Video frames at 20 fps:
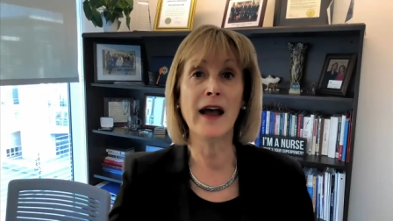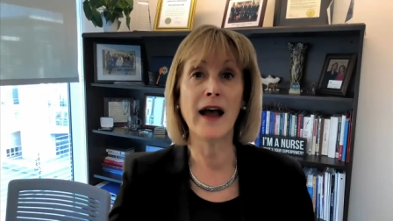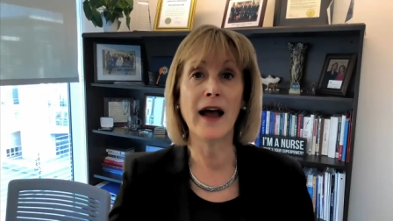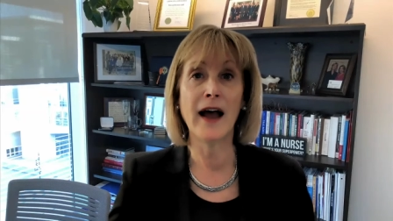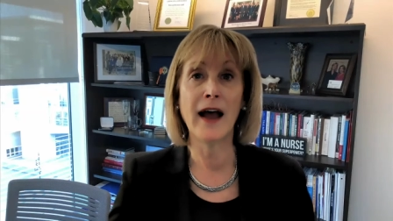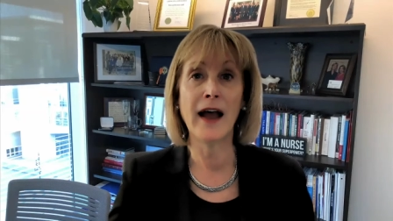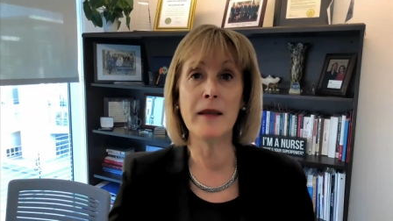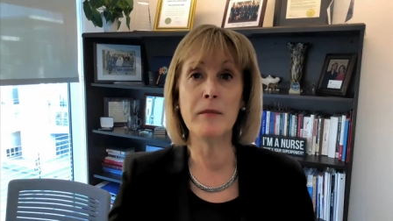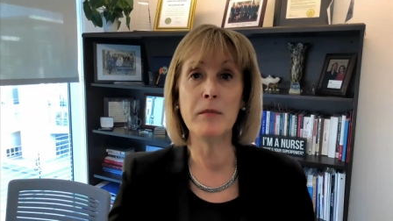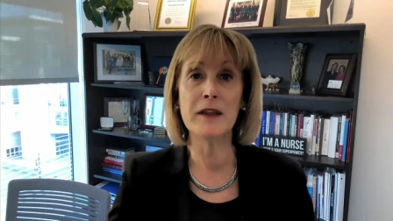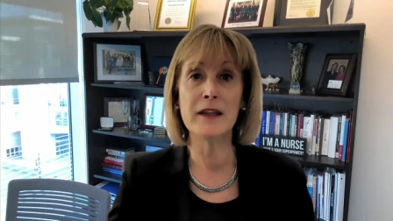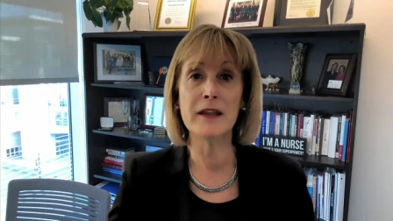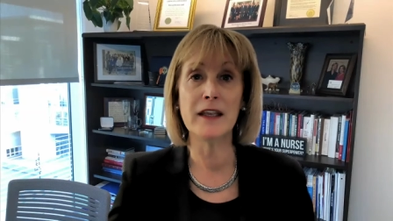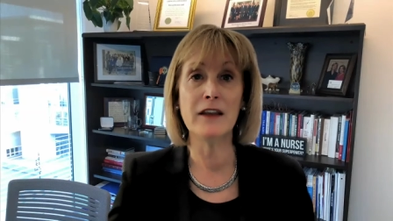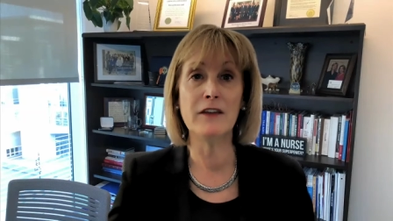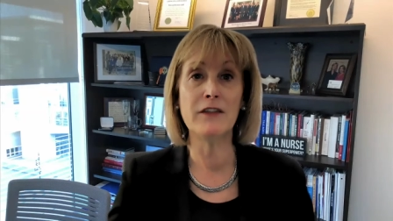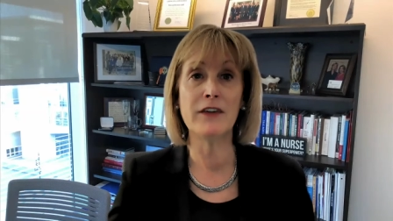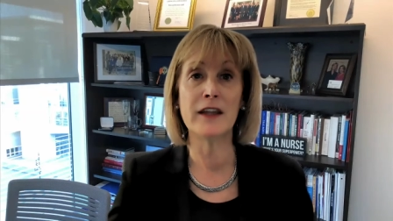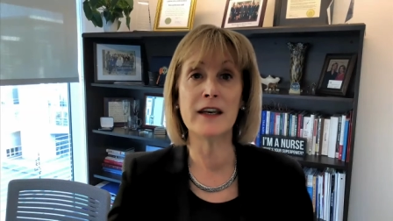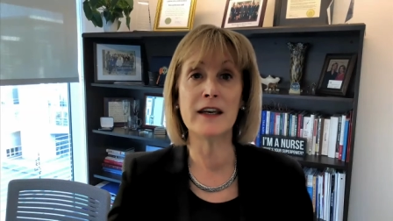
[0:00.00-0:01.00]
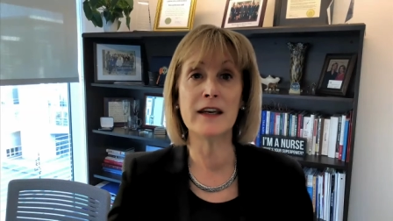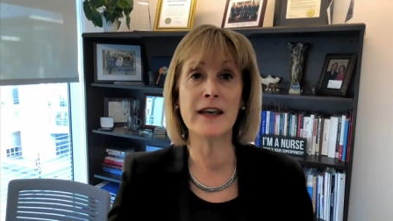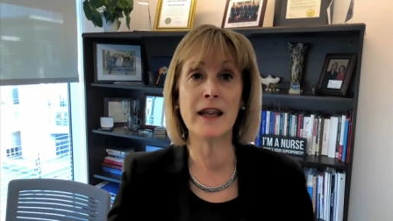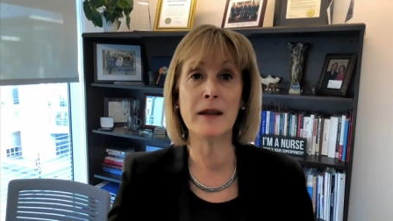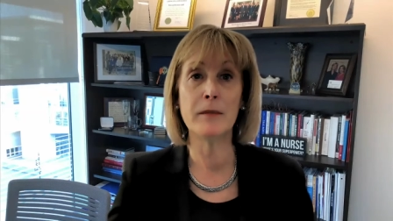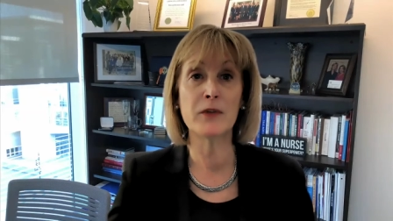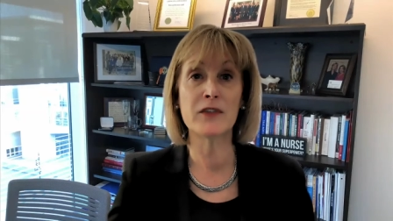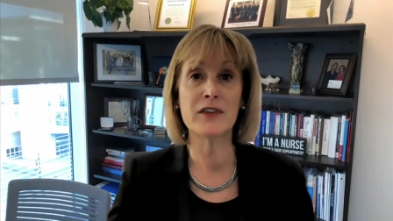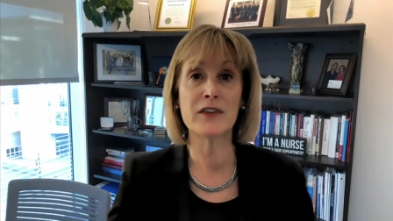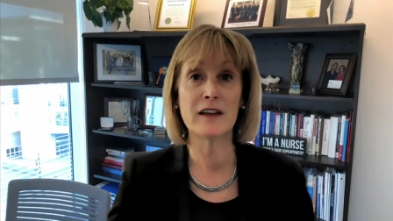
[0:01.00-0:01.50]
I believe it
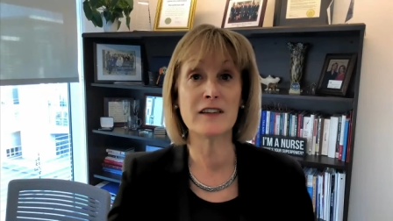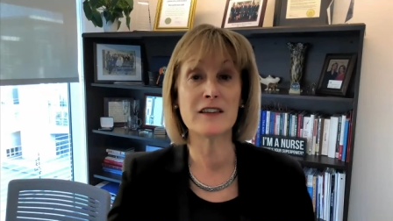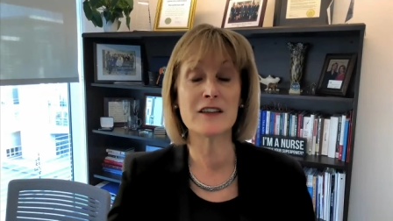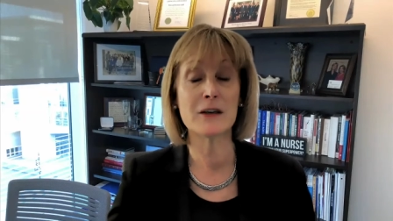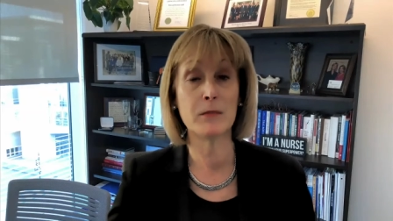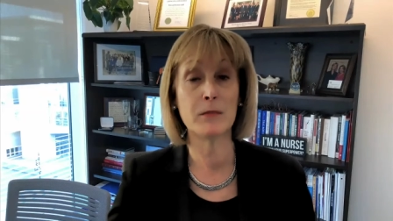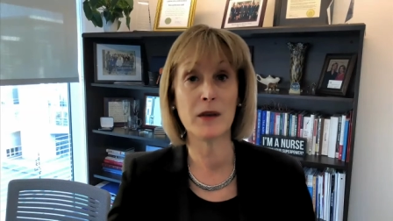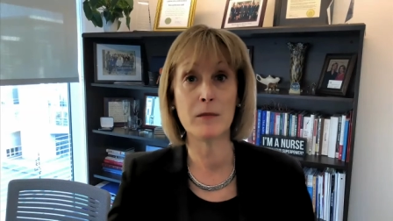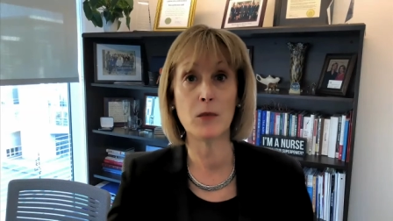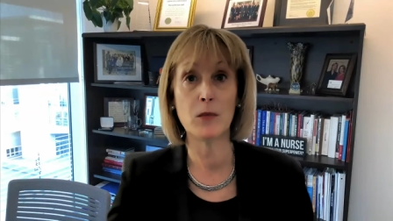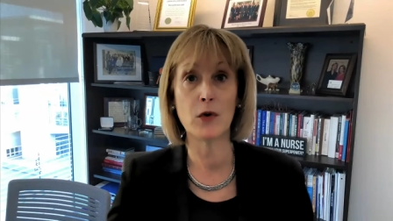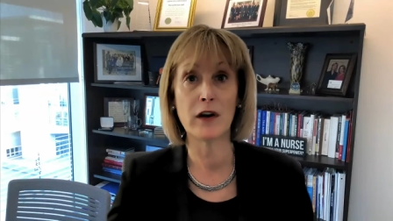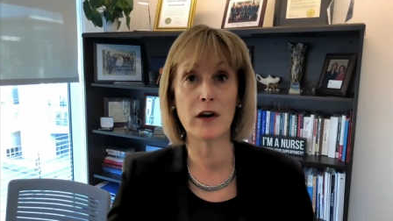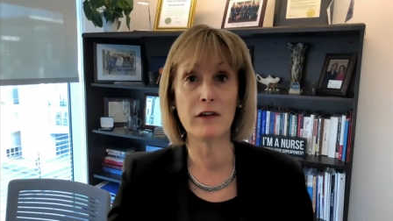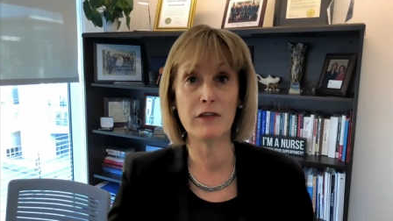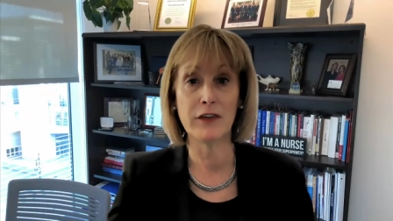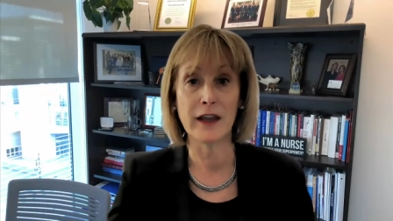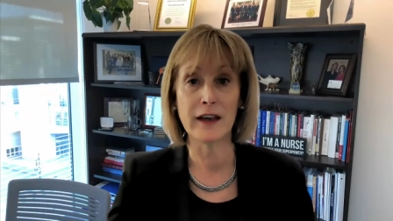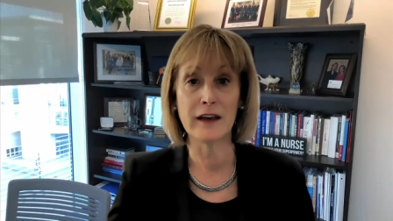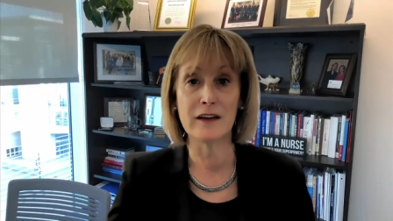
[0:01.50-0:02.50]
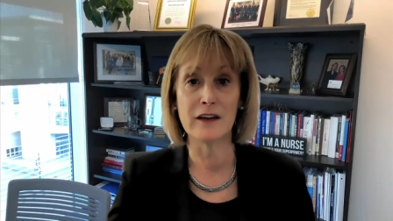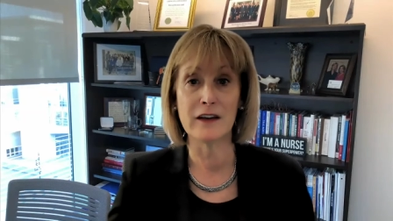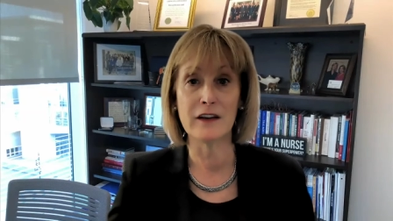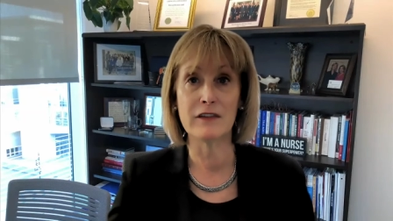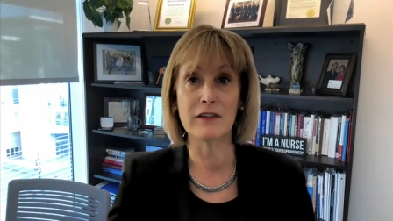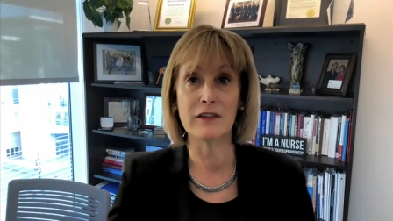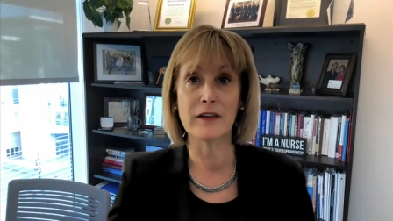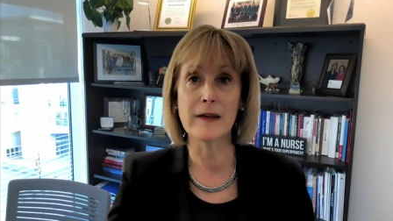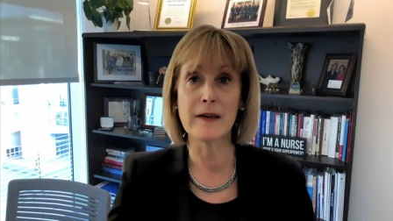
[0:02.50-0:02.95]
enables us to be more effective.